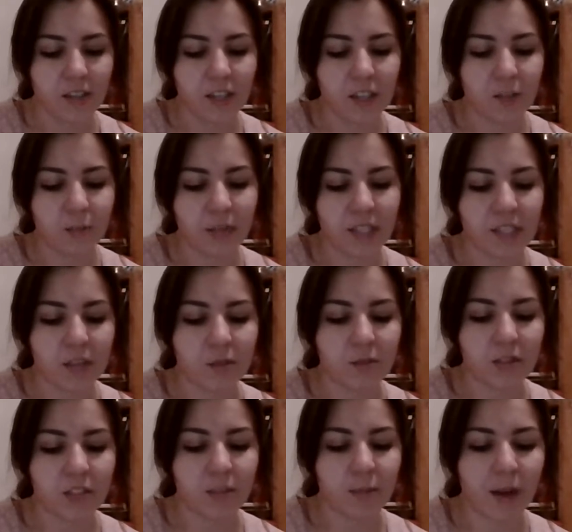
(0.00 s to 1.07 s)
the man said with
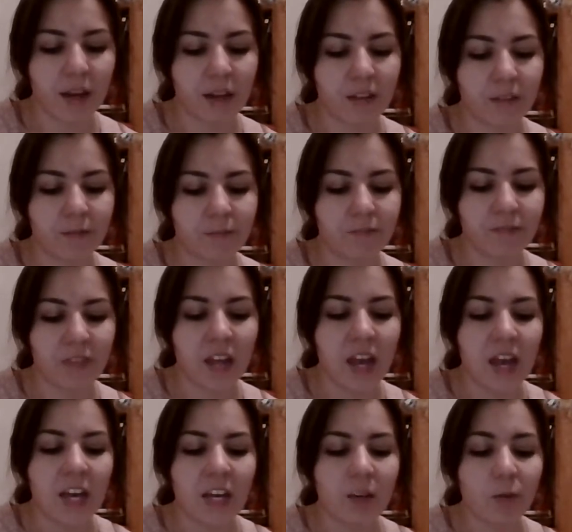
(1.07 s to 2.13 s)
a smile.
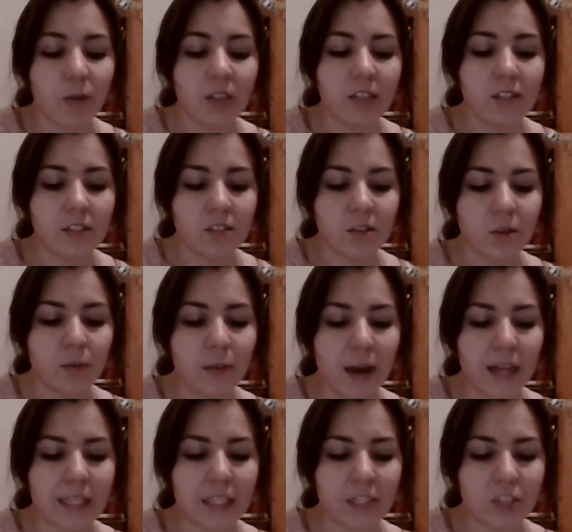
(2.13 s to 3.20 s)
"He wanted so
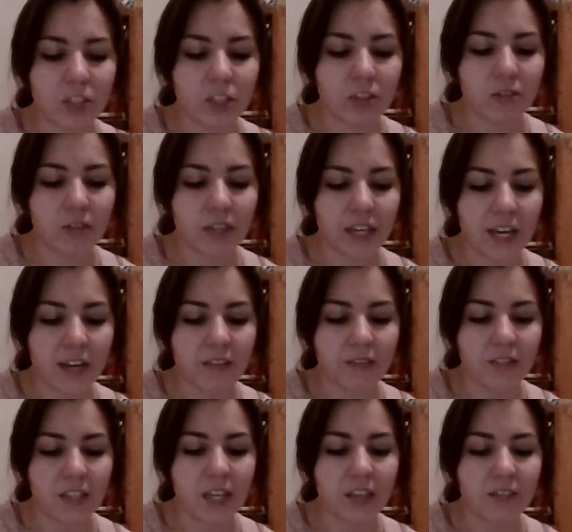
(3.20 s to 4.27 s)
badly to show you the
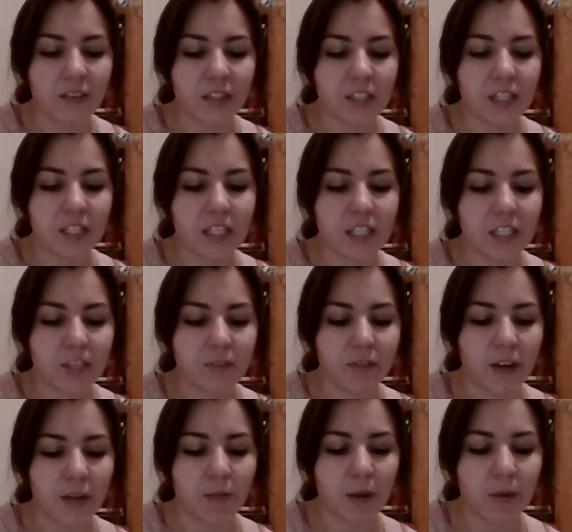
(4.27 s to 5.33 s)
gift, and I felt a need to
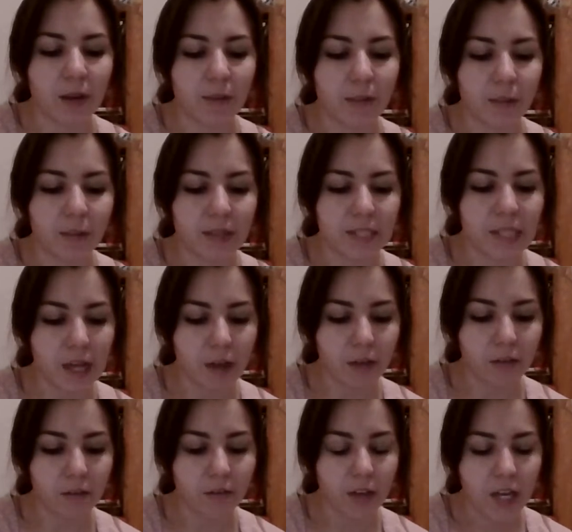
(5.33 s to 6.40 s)
find my way by myself.
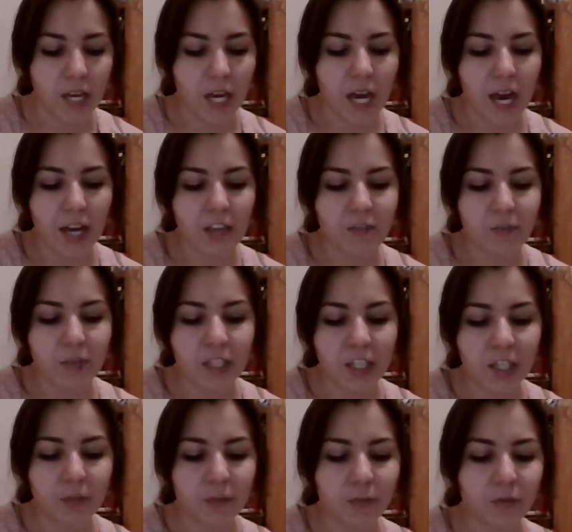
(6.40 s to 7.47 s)
I have been
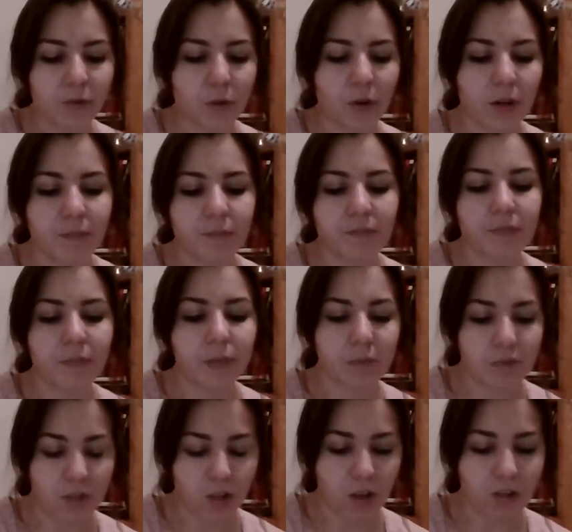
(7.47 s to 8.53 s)
here before, but it
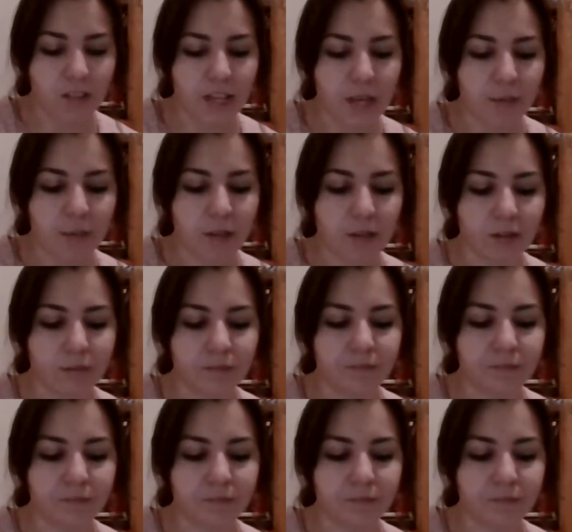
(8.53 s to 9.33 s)
was a long time ago.